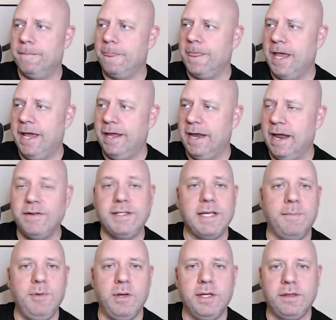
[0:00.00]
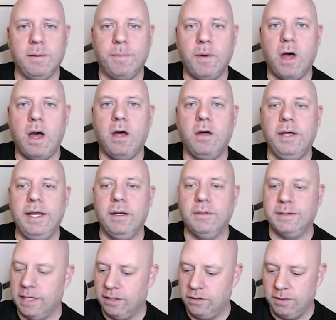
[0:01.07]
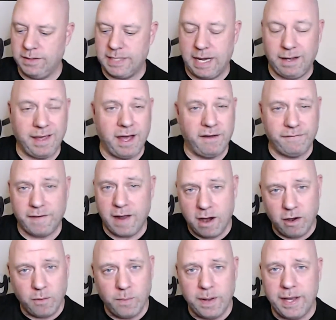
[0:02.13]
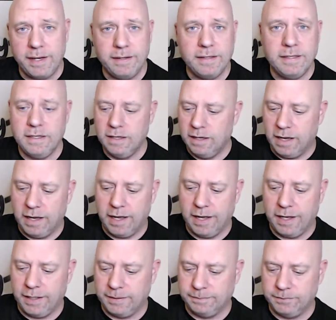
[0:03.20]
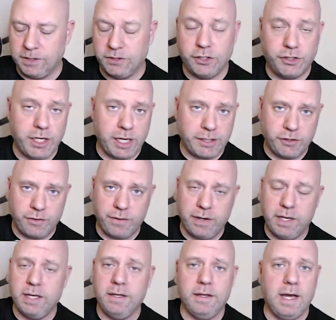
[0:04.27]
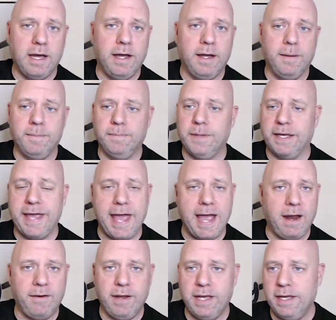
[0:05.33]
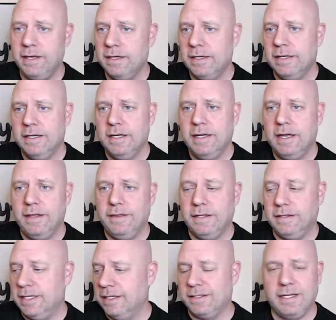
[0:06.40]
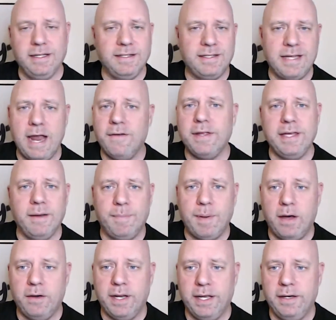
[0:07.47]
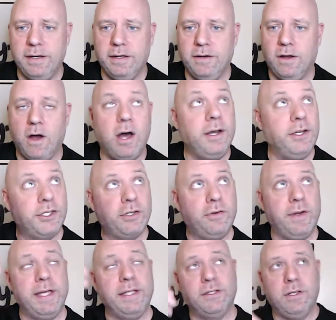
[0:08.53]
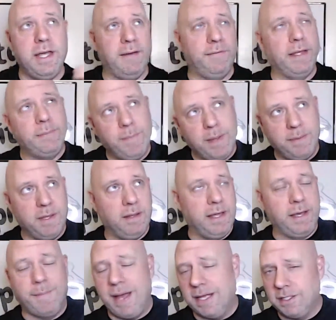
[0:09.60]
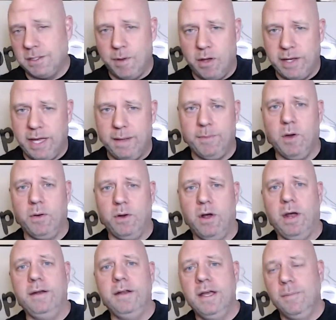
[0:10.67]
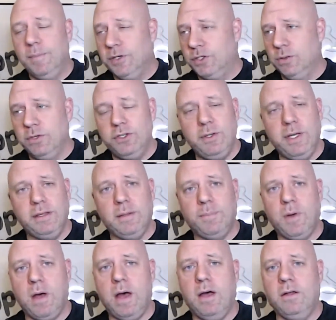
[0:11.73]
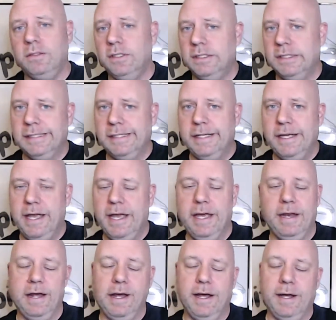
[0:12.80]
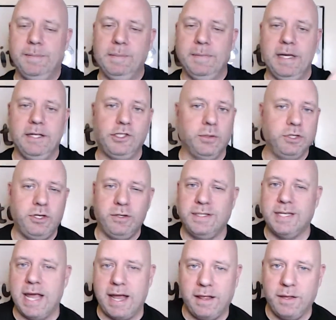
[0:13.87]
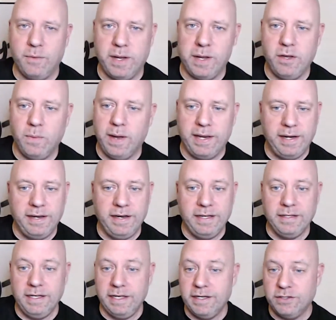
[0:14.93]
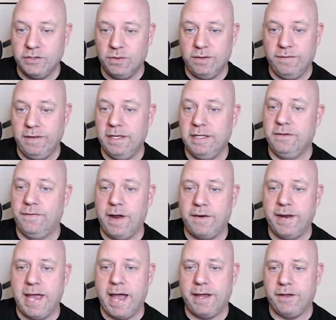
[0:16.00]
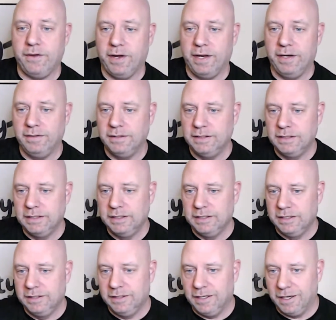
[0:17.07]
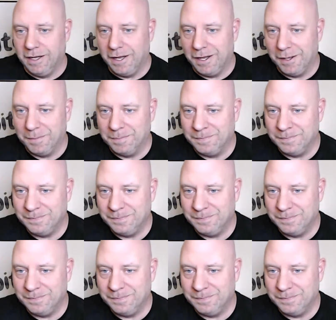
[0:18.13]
And every time you hit the ball, it'll tell you exactly how far it went, the trajectory, the carry, the distance, everything about it on the screen. So you have like maybe like a basketball game going on, but as soon as you hit the ball, it shows you exactly where you went, and it's very accurate. So